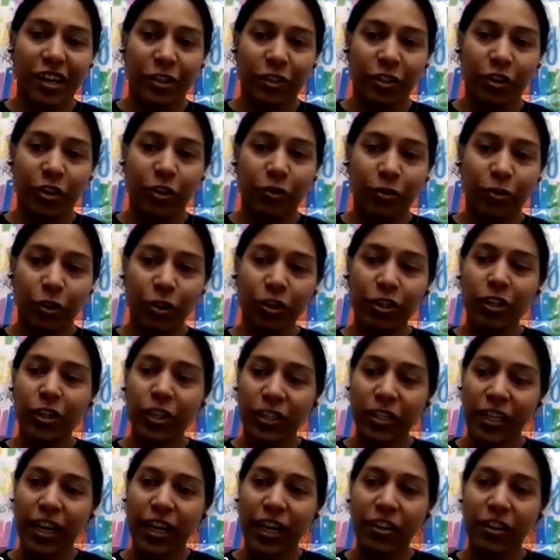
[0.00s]
So those are
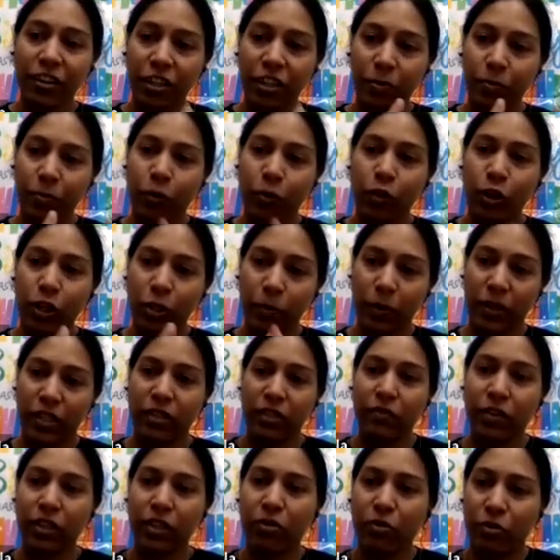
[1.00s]
the challenges more
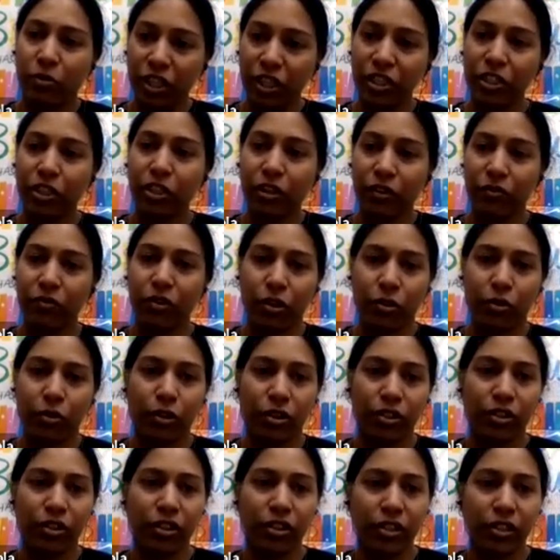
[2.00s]
specific to teaching of the
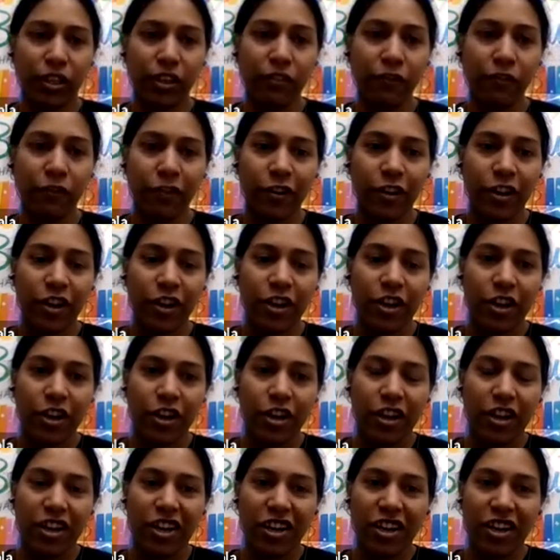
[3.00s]
course itself.
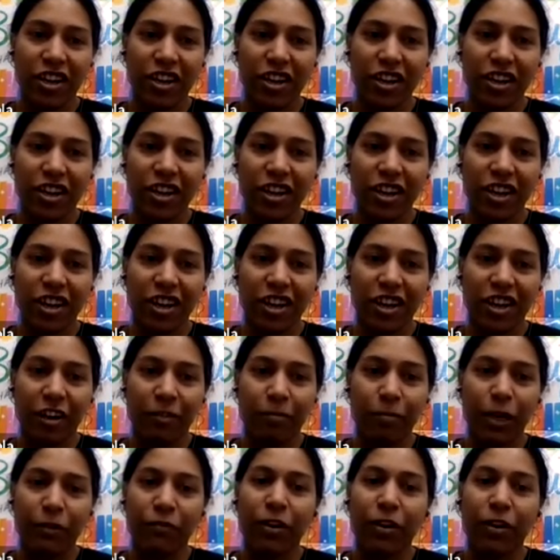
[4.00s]

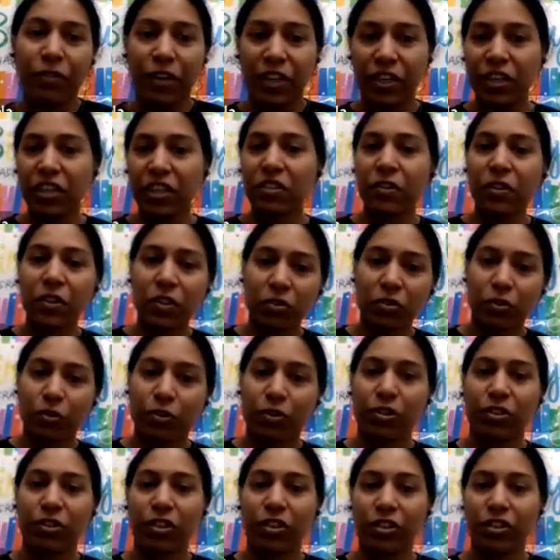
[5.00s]
But when we teach these
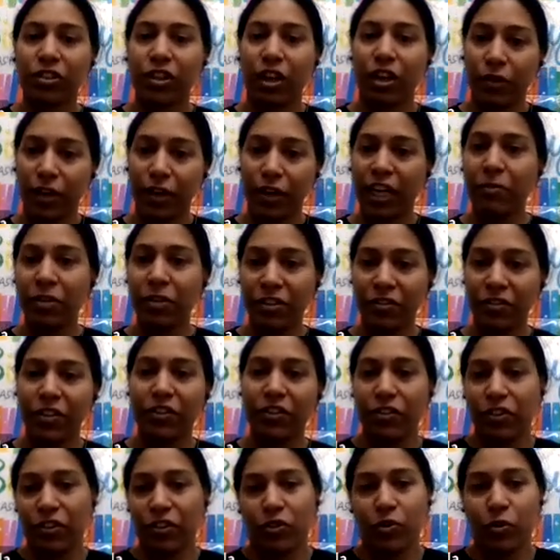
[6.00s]
courses, our aim is
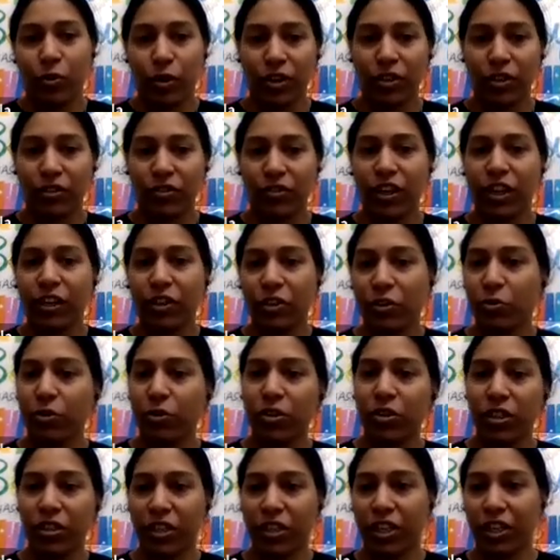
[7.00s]
that the students then use
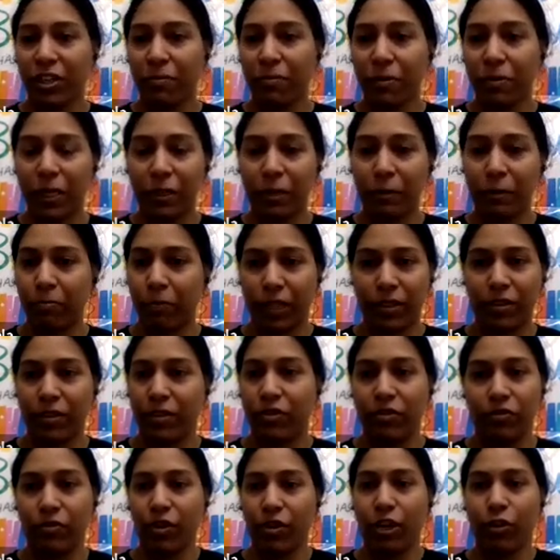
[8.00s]
these NLP
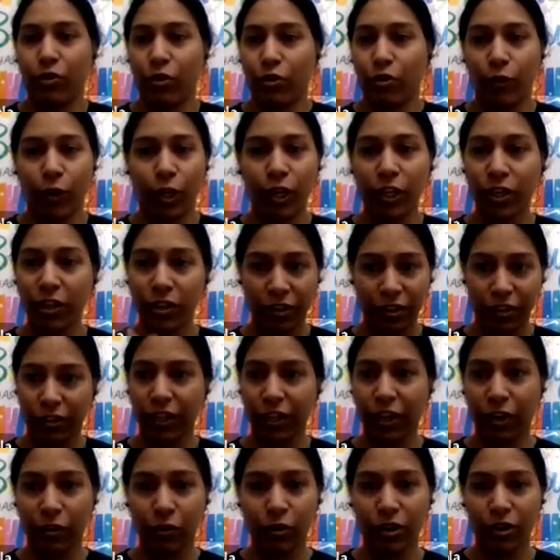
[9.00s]
methods in their own work, in
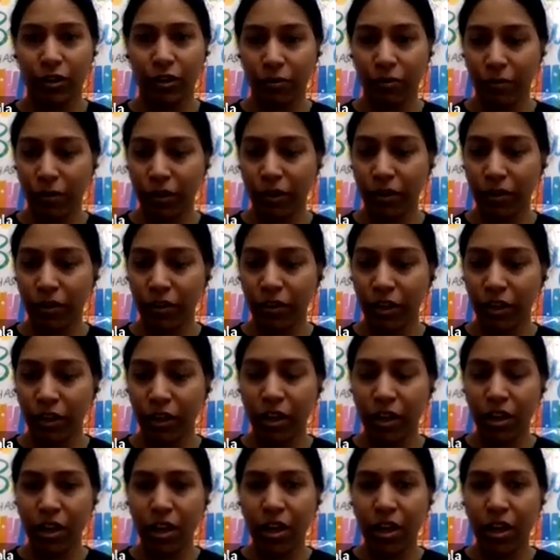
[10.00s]
their own disciplines.